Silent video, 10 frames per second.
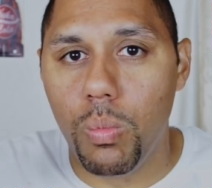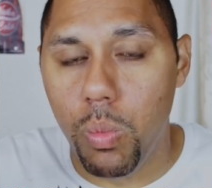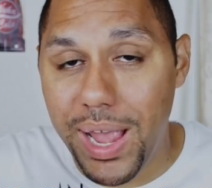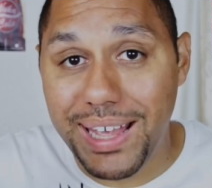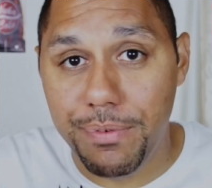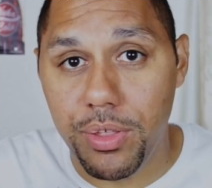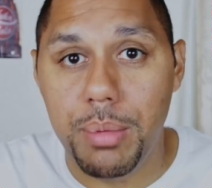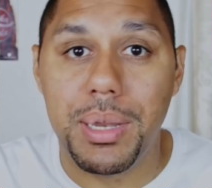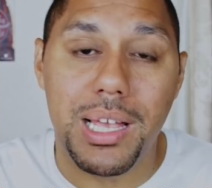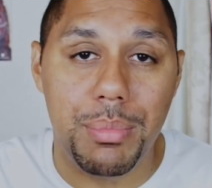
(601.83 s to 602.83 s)
wait for
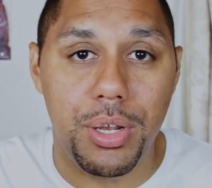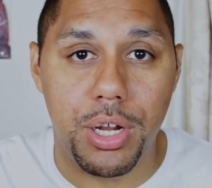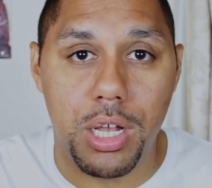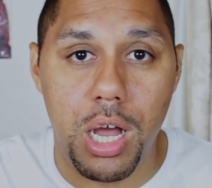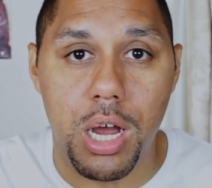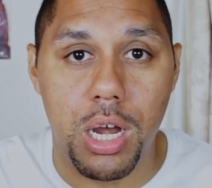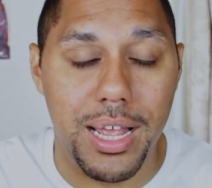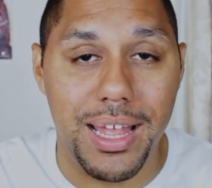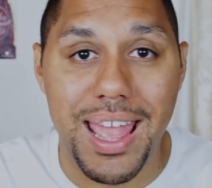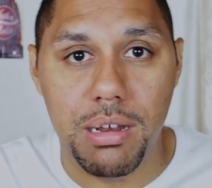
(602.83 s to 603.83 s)
them to come to your car
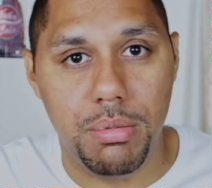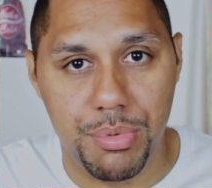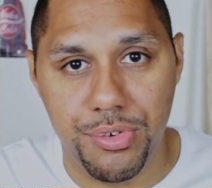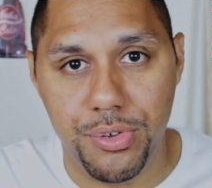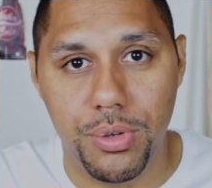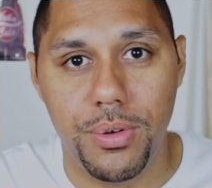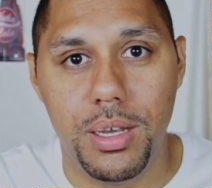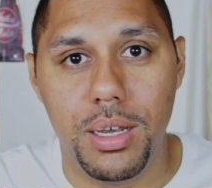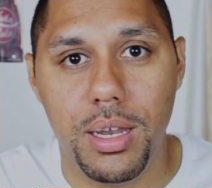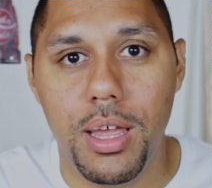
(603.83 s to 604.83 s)
and hand them the food.
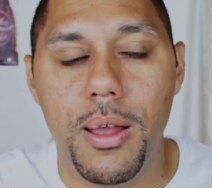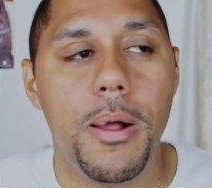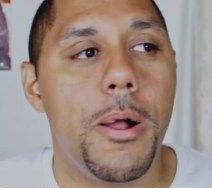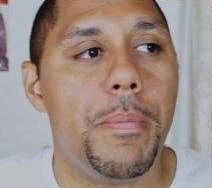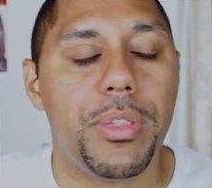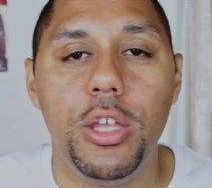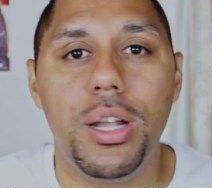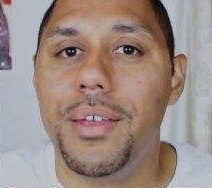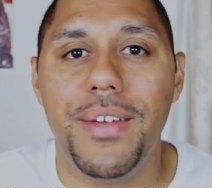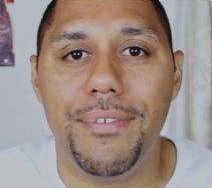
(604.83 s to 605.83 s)
You
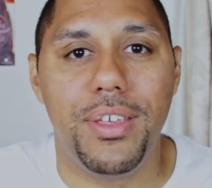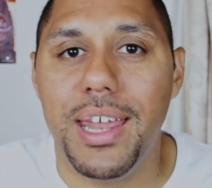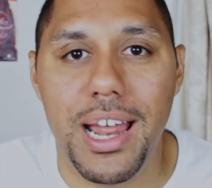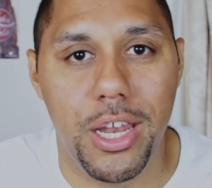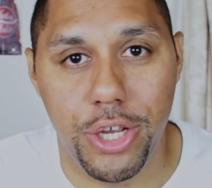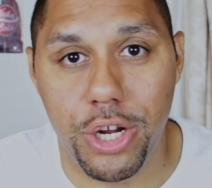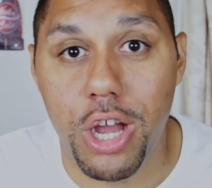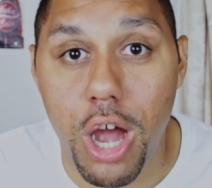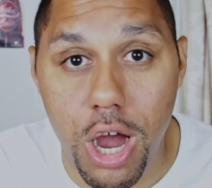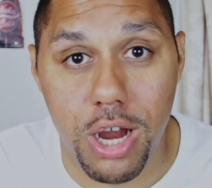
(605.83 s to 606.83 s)
don't even have to get out of your
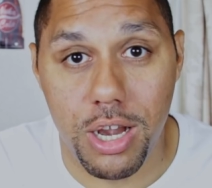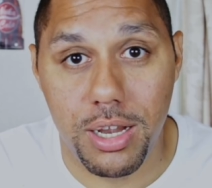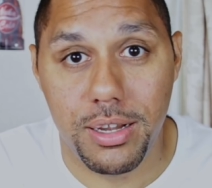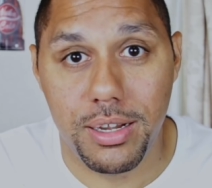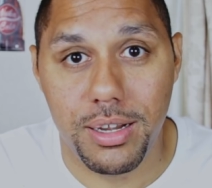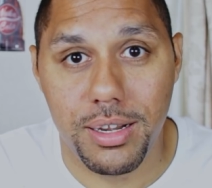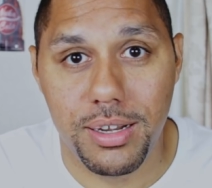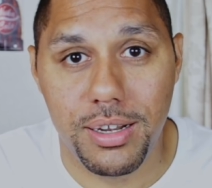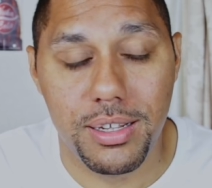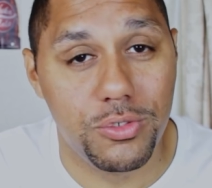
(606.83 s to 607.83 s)
car.
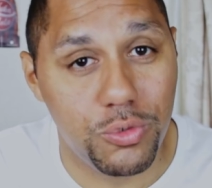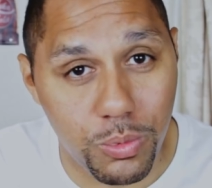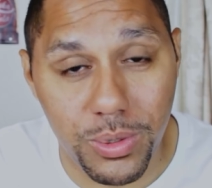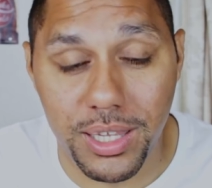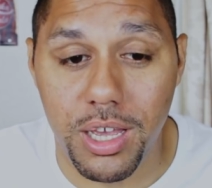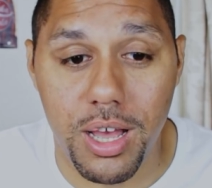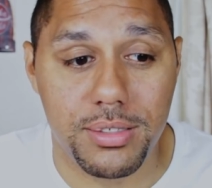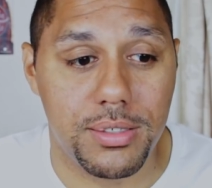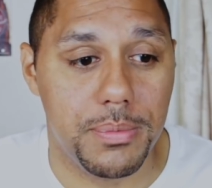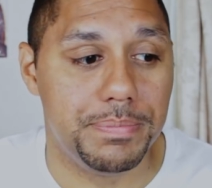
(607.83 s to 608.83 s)
It's really
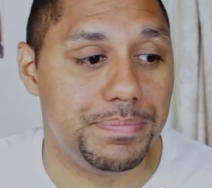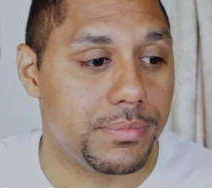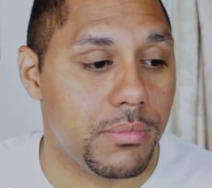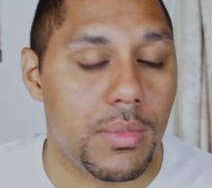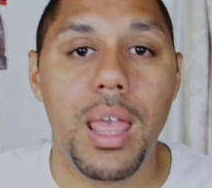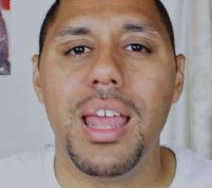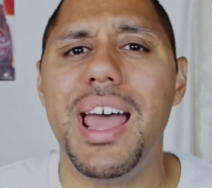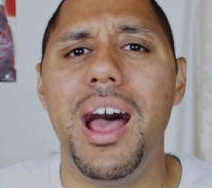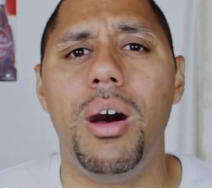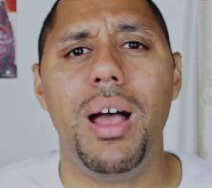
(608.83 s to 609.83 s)
awesome.
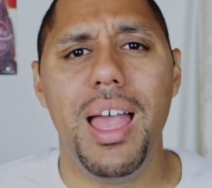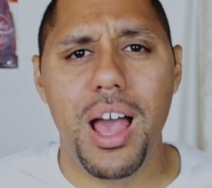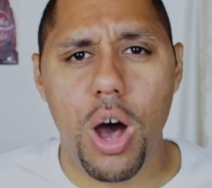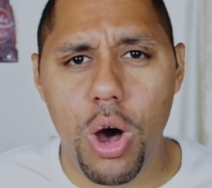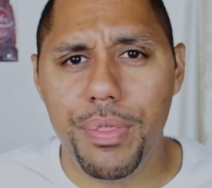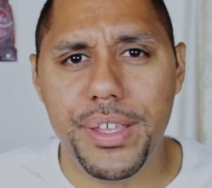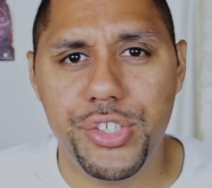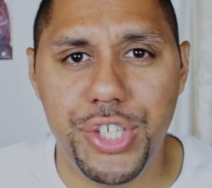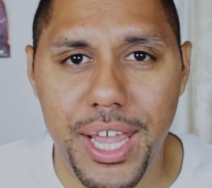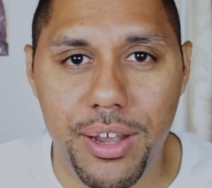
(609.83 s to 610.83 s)
Now, on
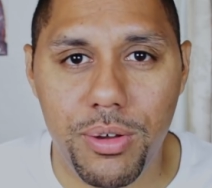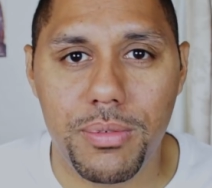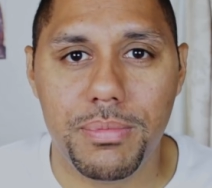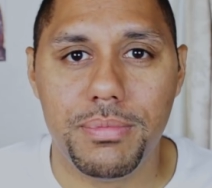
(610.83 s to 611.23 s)
this channel,